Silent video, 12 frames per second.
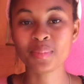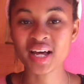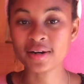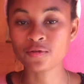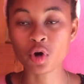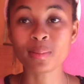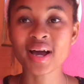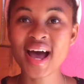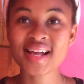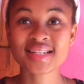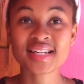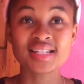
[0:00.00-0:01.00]
platform.
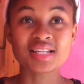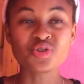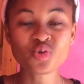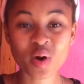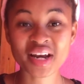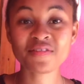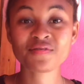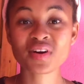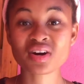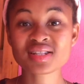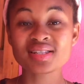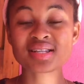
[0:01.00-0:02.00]
Guys, it is the 21st